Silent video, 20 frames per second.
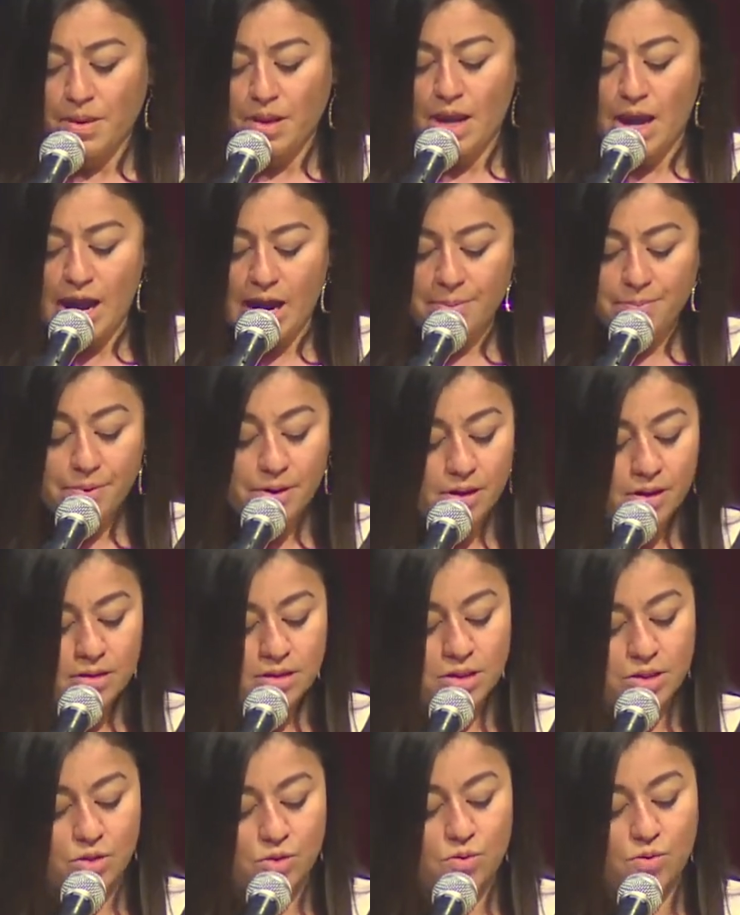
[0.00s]
At
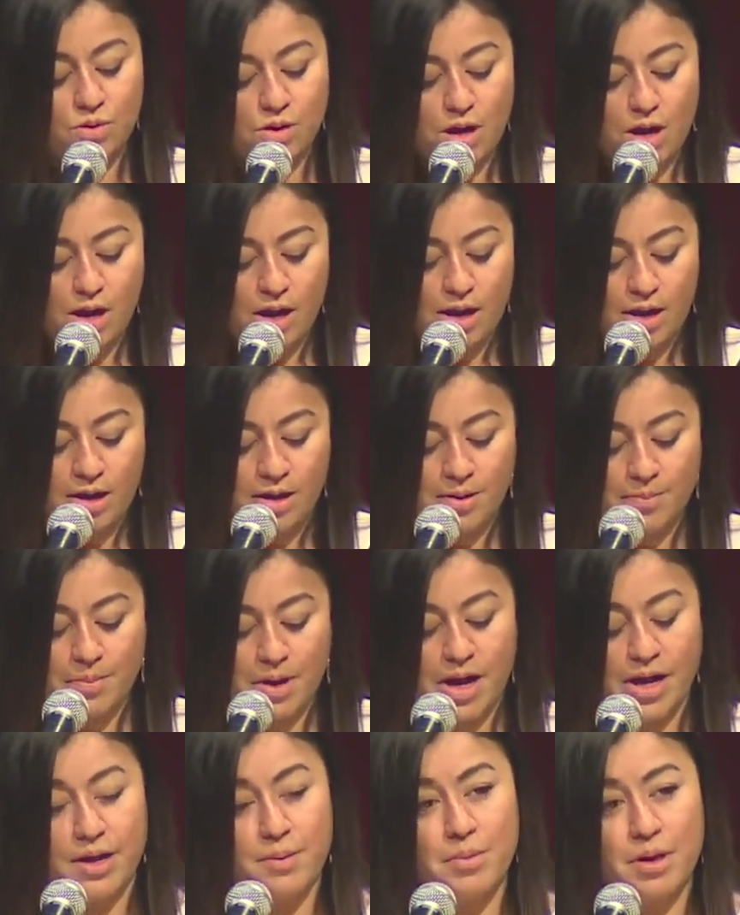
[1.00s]
PSU,
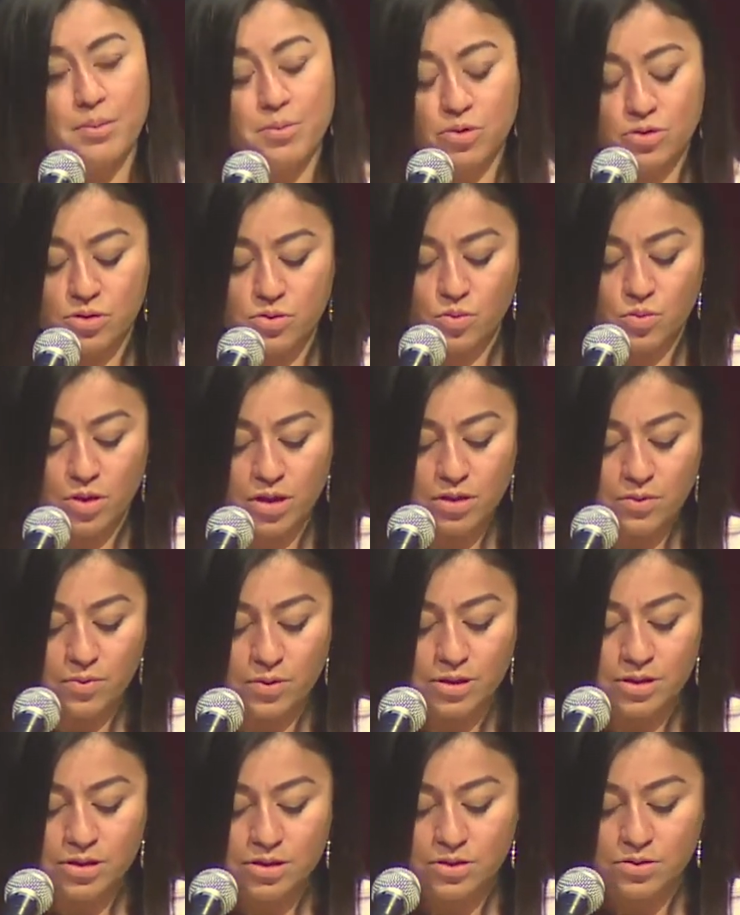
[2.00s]
I am able to work
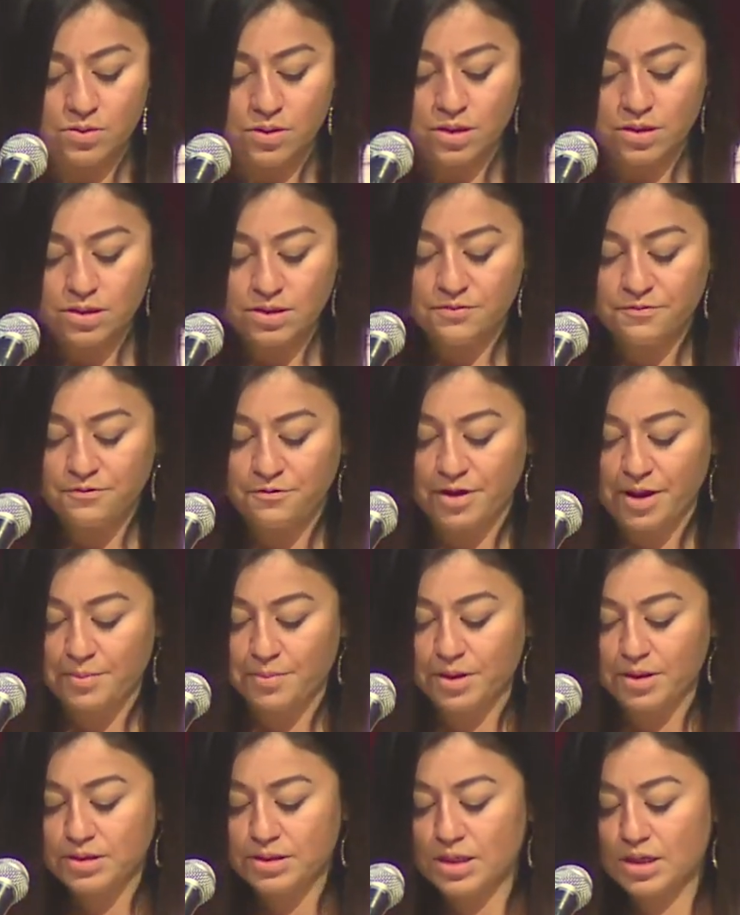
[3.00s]
with students and
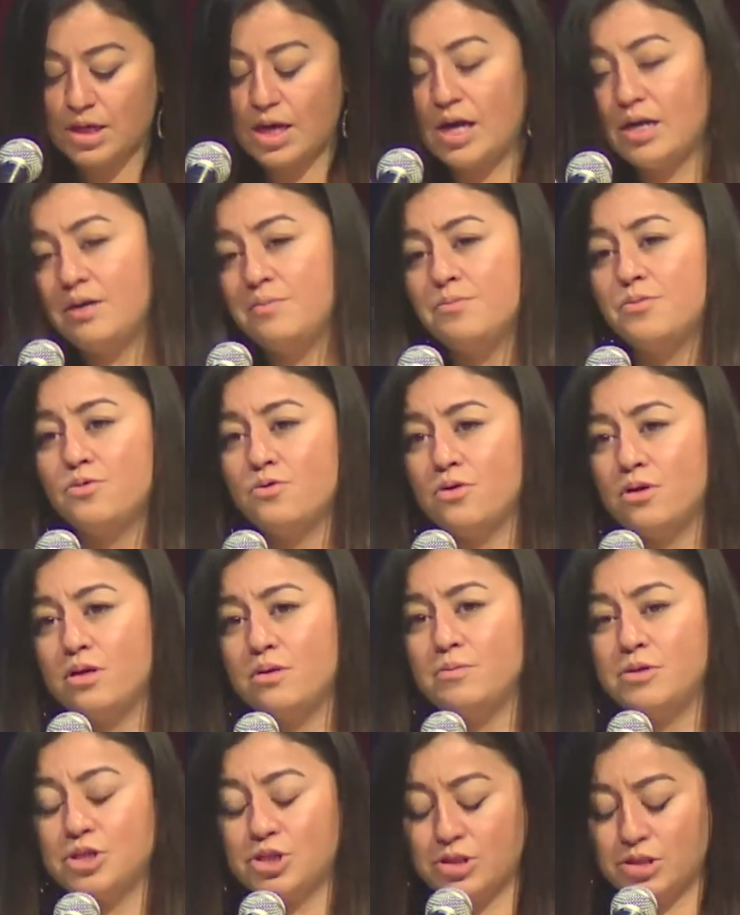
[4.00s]
families and guide them through the
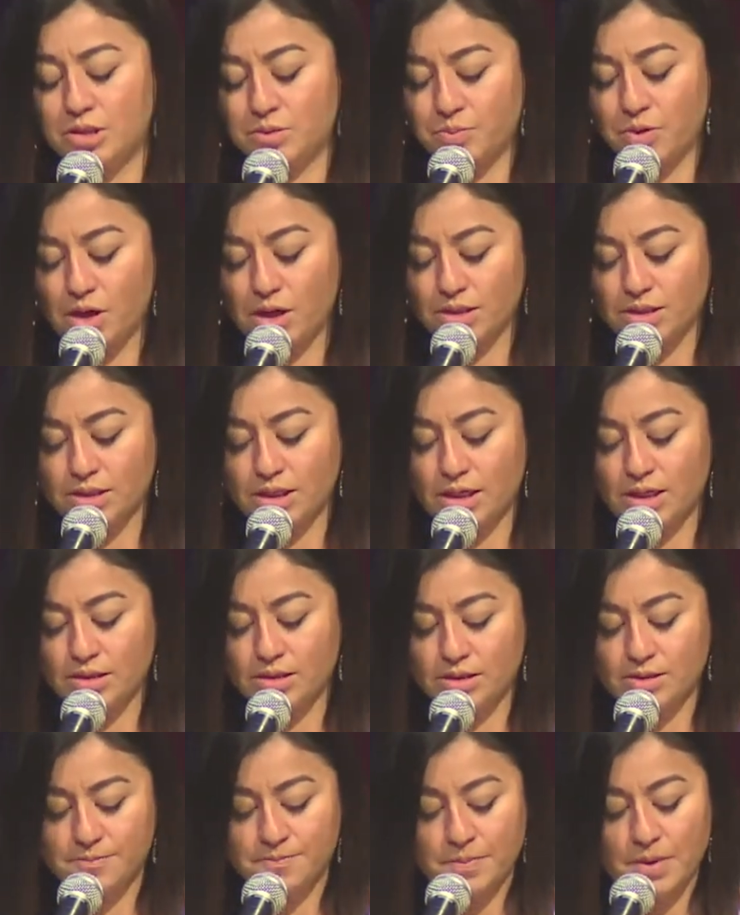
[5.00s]
admissions
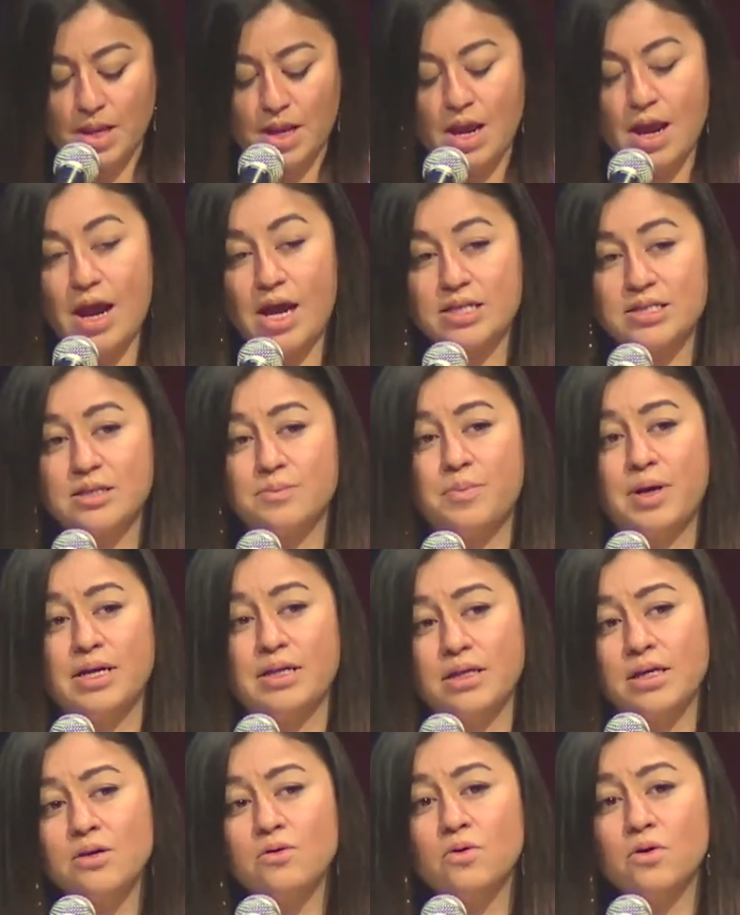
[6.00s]
process. As the
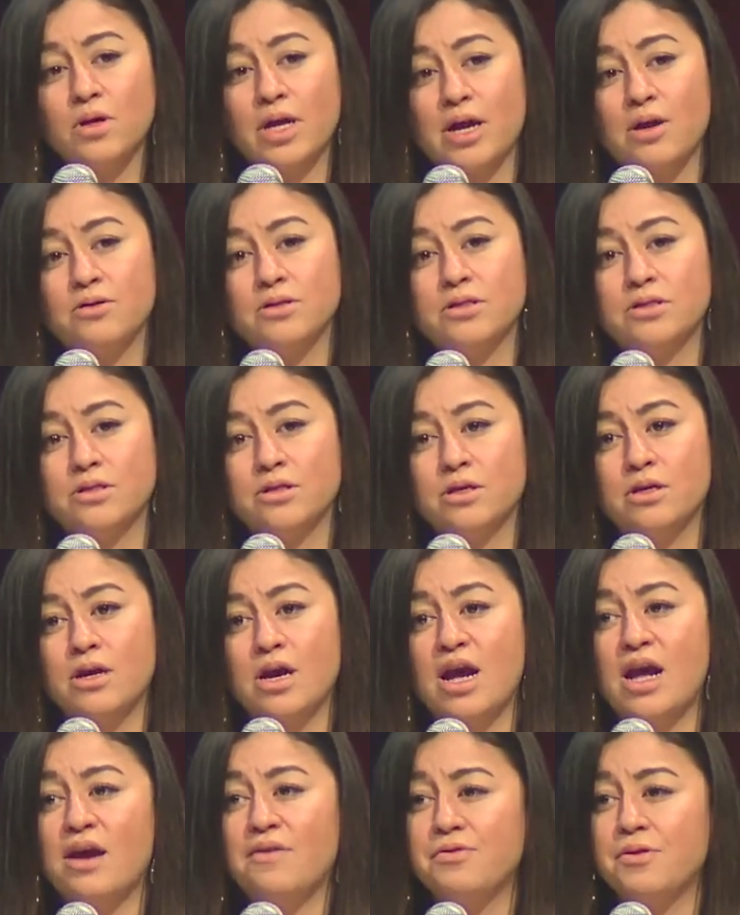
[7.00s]
bilingual counselor,
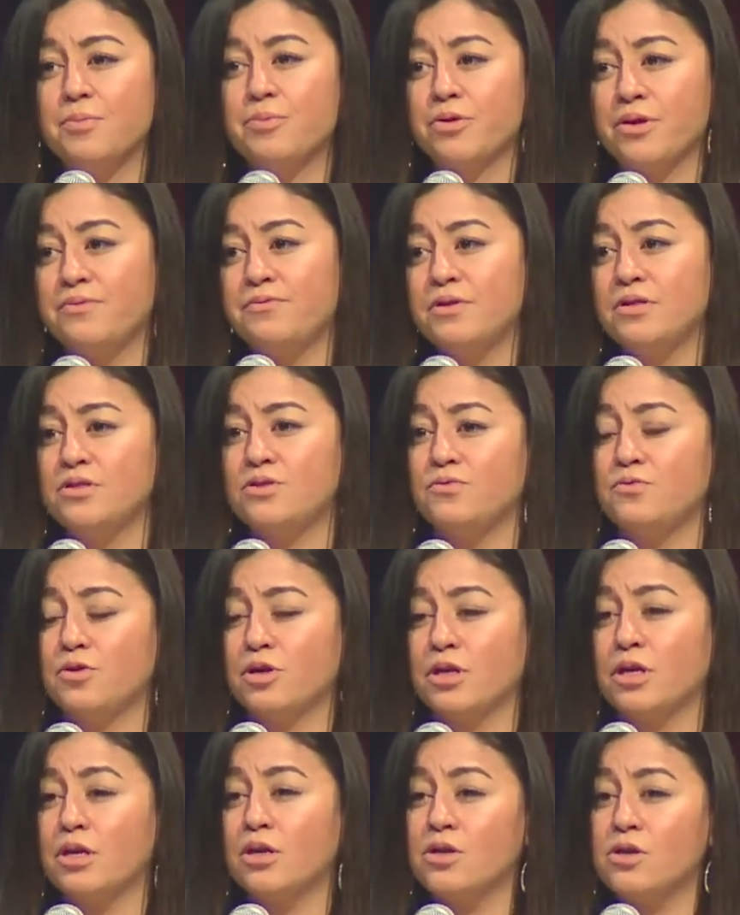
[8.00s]
I have the privilege of
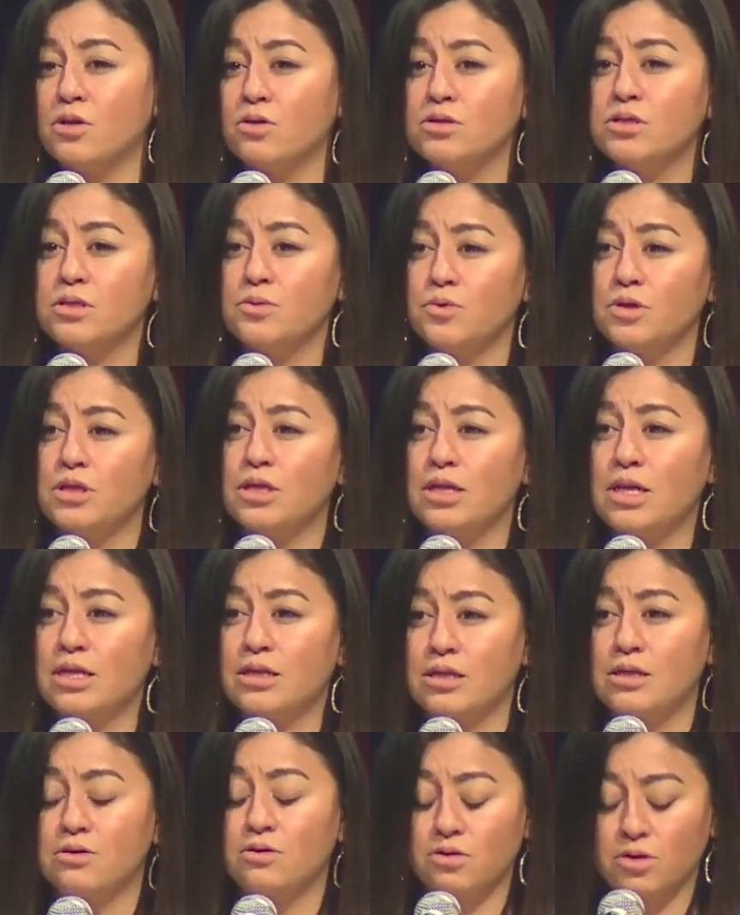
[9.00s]
working closely with the
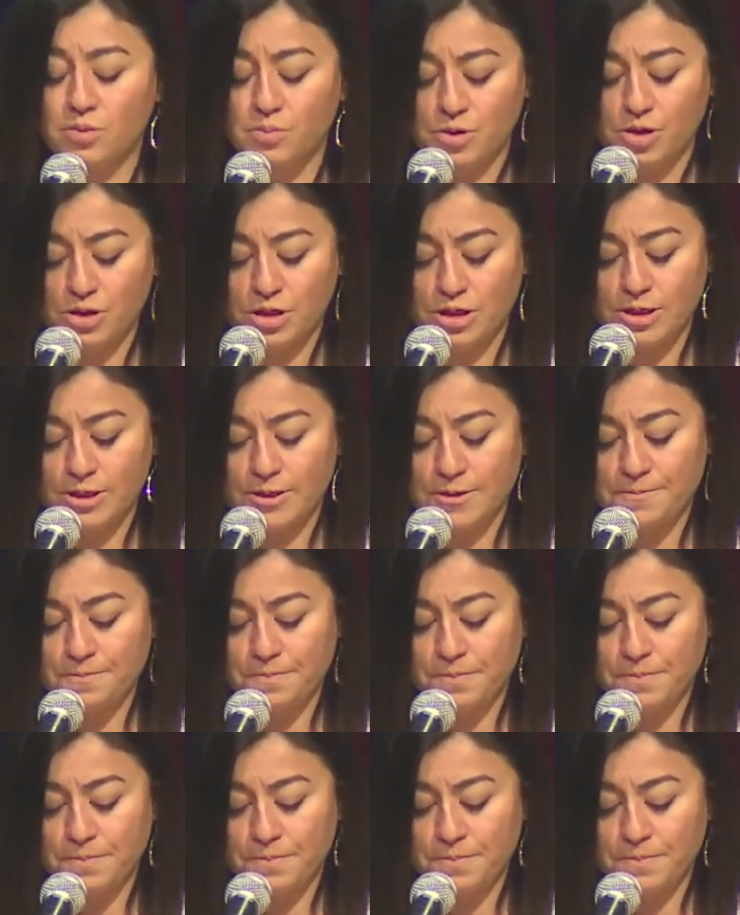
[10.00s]
Latino community.